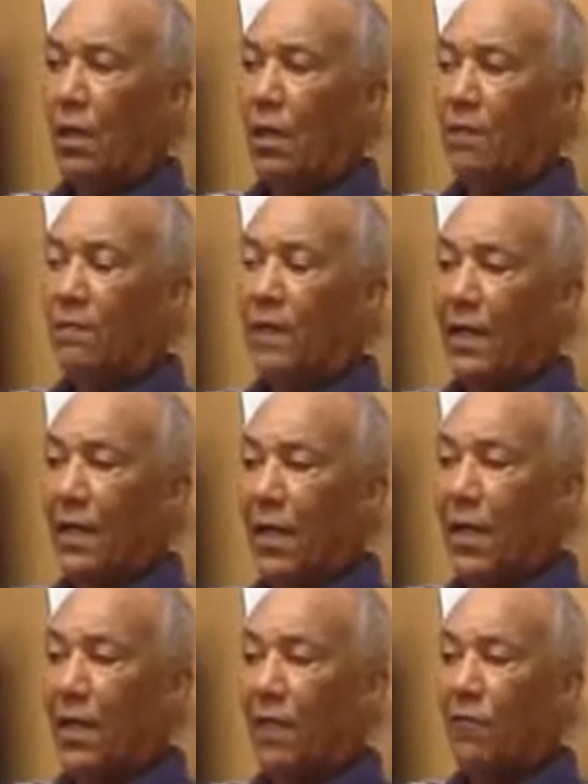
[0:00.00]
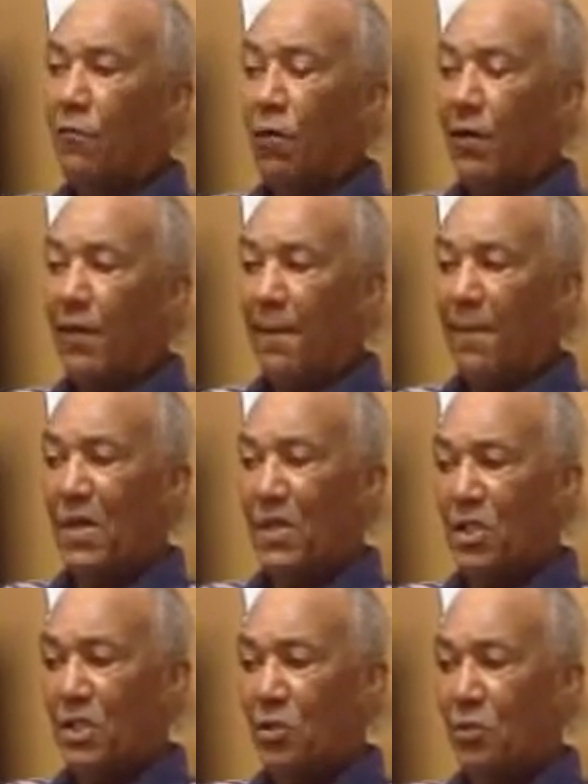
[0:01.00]
If they live with
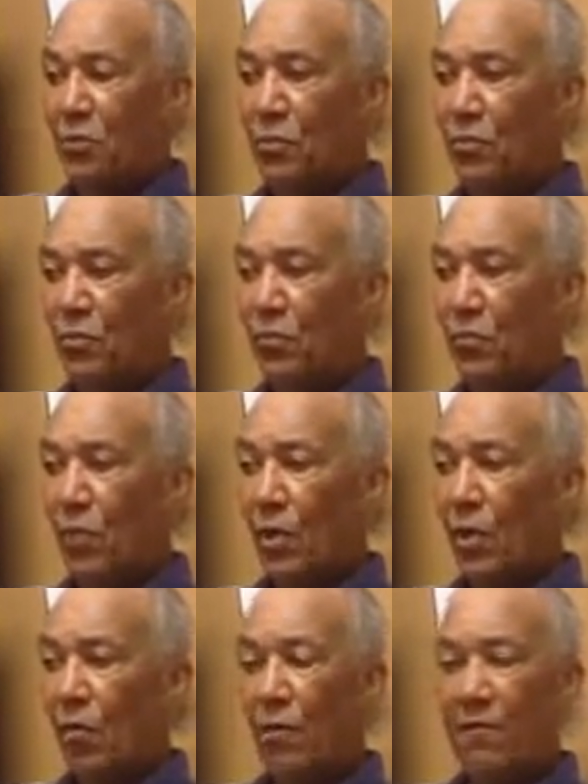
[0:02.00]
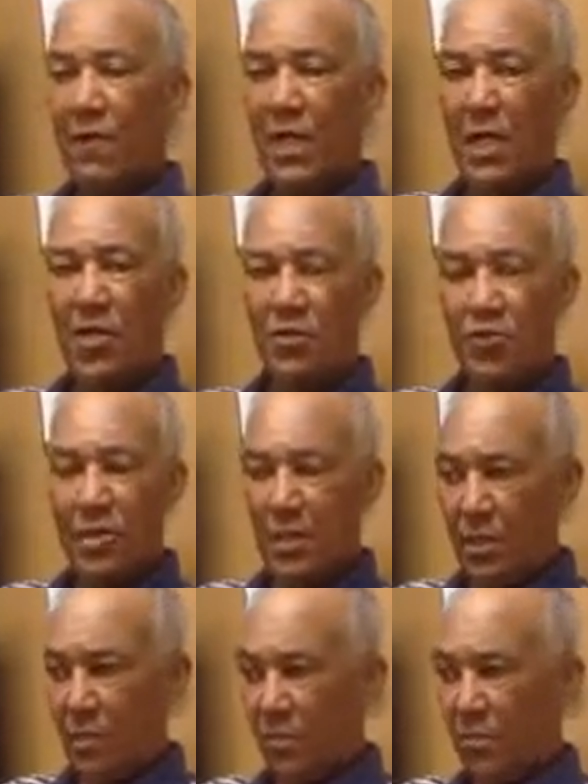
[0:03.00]
ambition, with industry,